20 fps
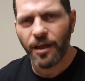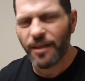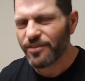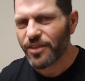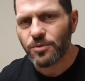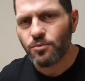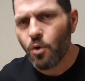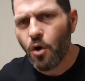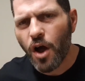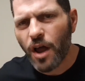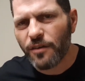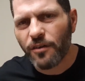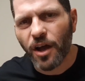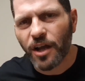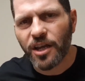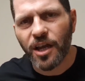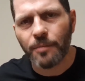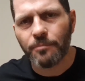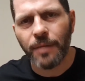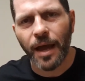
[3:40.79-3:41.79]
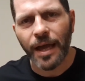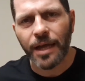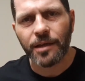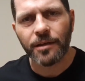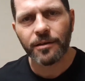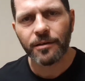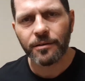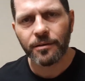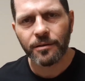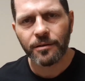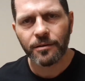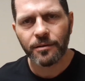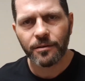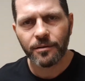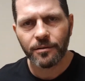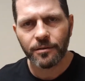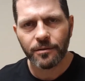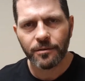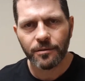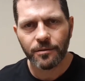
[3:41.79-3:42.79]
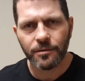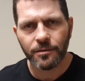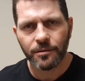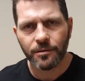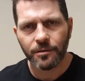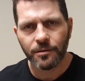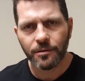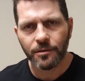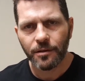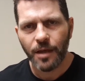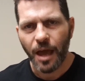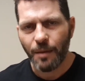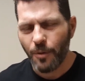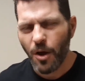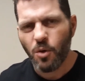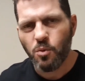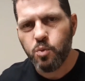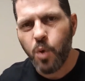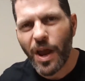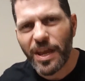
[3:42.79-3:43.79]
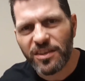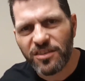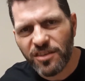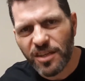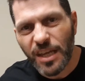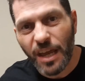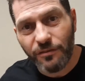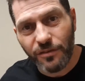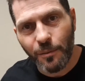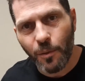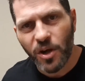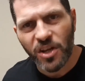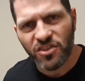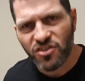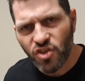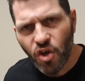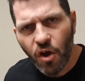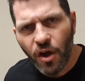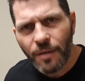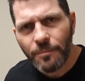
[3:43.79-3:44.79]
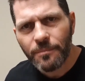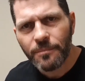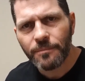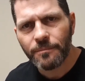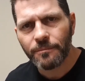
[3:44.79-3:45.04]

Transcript: then why did I come back? Am I wasting everybody's time?